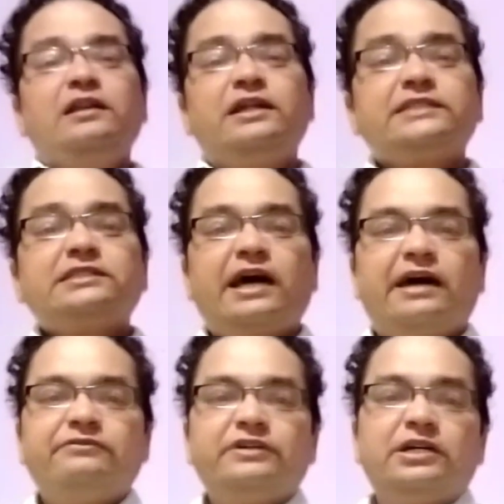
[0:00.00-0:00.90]
Let us
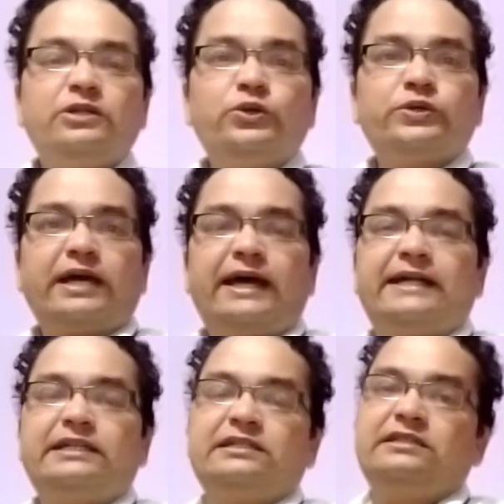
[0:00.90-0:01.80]
have a look
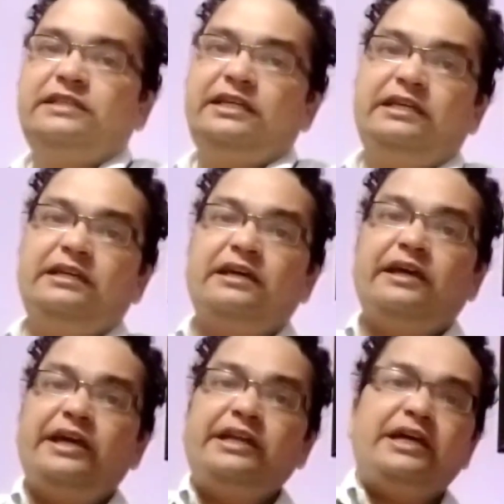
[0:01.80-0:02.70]
at the
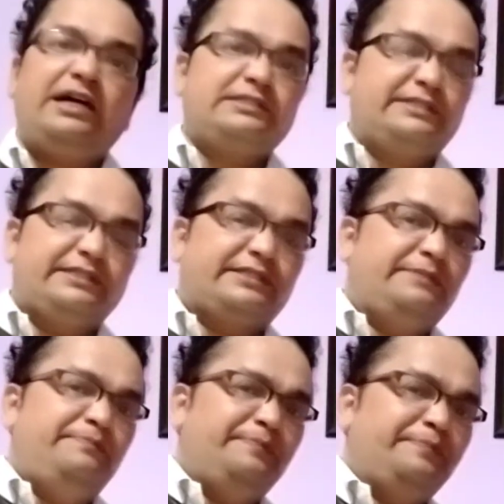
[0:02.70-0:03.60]
NAR
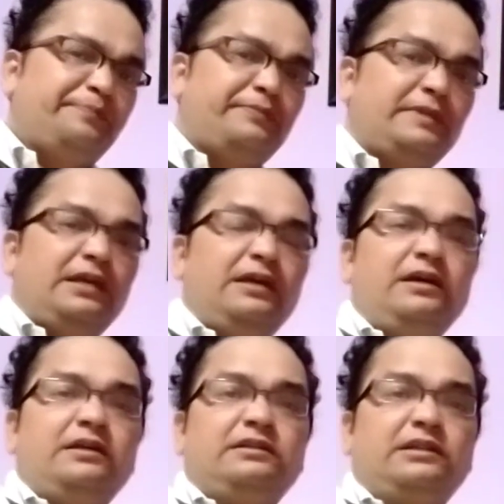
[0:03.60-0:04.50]
system.
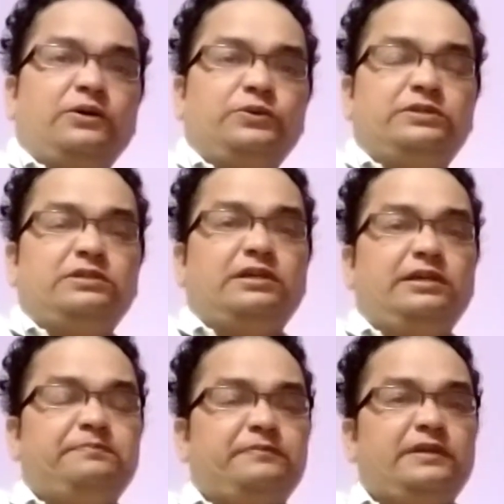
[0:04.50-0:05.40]
Now
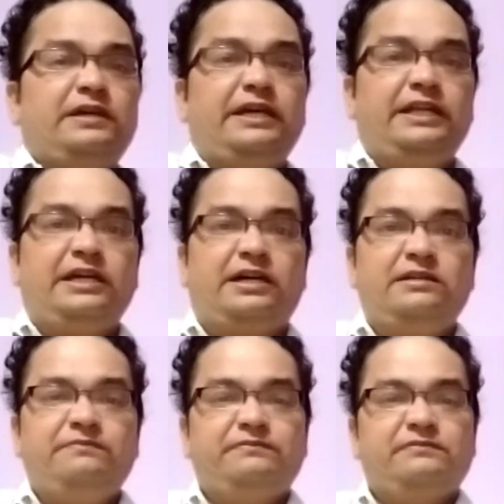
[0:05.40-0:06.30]

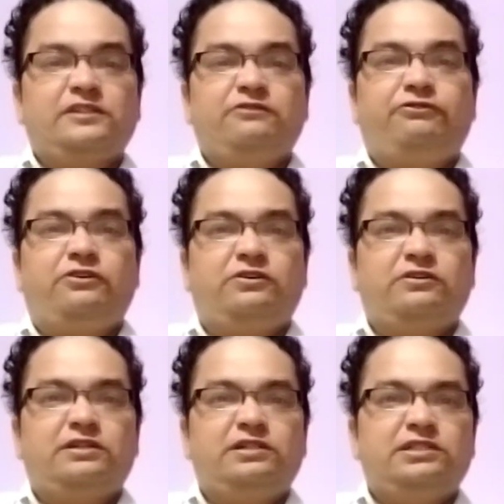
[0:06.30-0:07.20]
NAR,
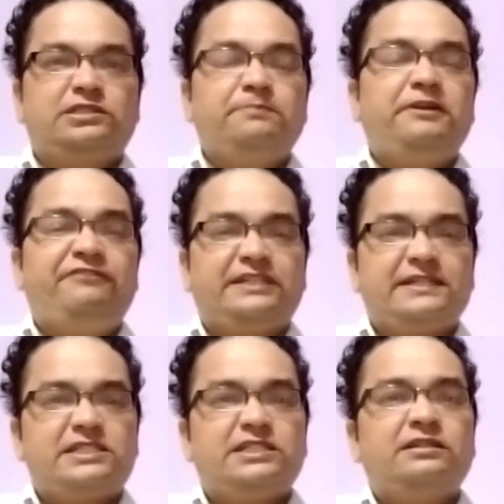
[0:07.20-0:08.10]
for
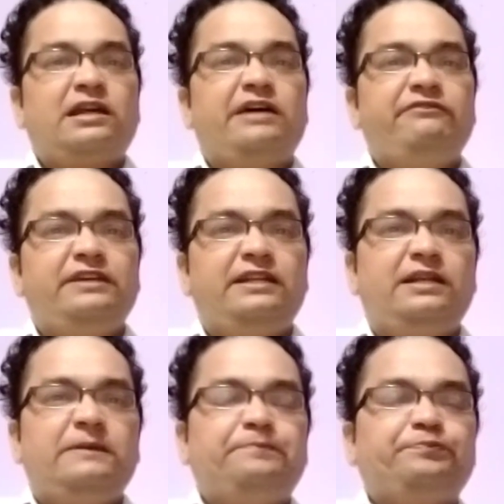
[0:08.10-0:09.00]
simplification I
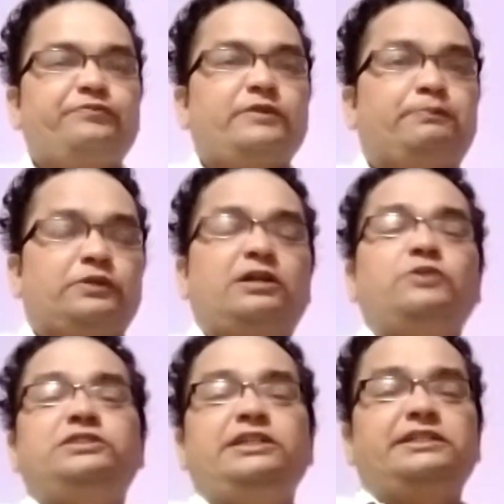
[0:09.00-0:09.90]
will
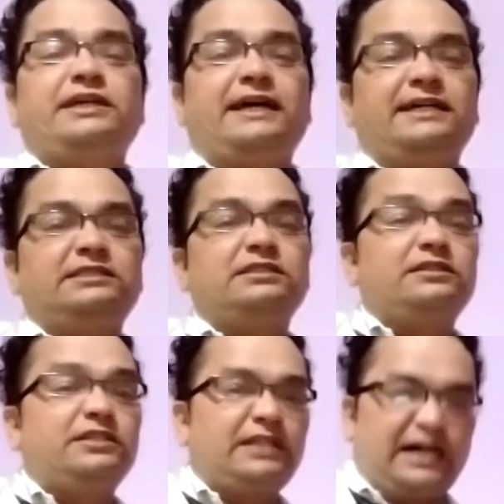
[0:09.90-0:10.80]
pronounce it as
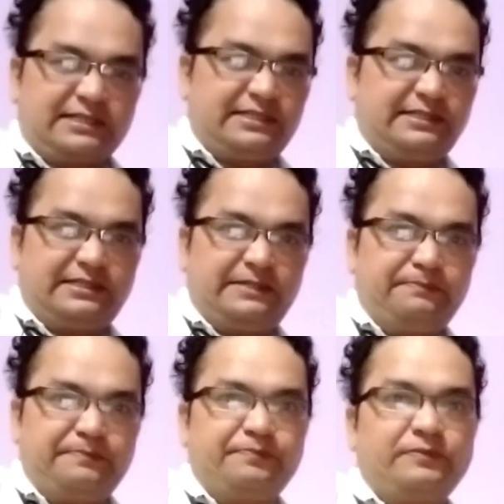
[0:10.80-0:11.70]
the NAR
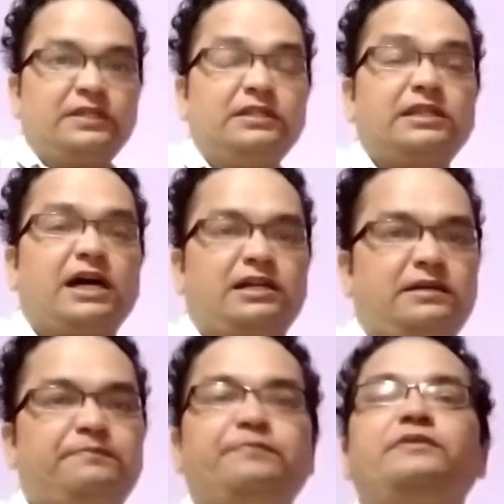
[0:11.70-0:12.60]
system.
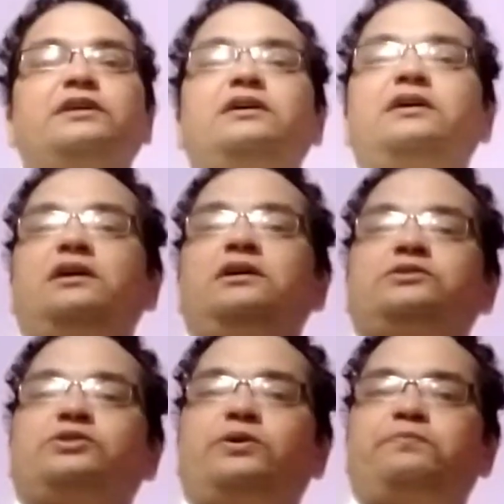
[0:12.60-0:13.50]
NAR.
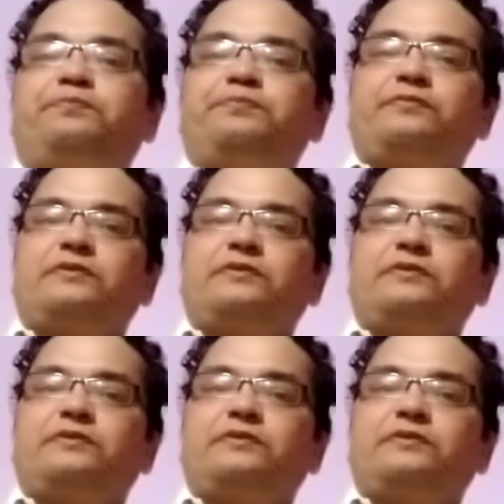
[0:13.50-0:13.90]
So